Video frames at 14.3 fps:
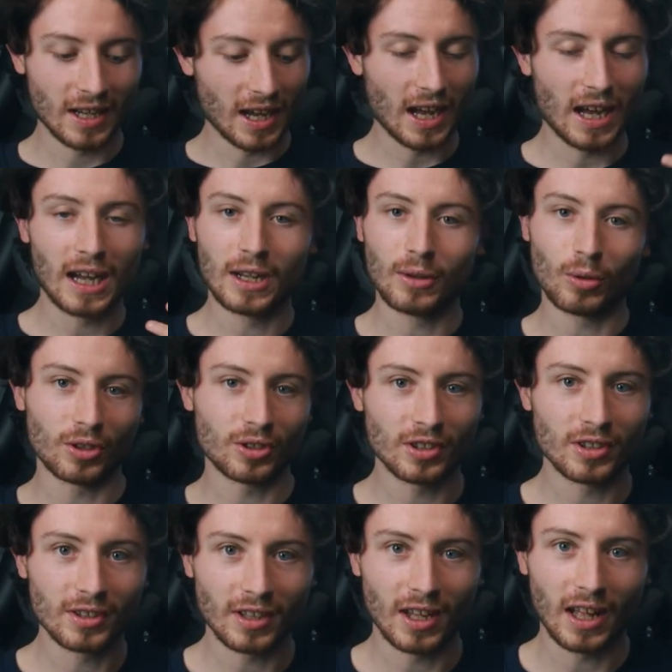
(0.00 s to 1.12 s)
I
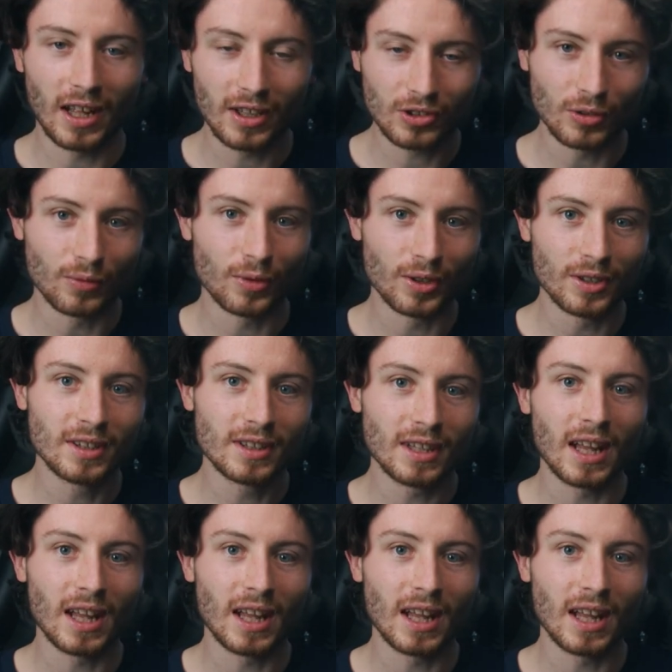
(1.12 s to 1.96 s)
wanted something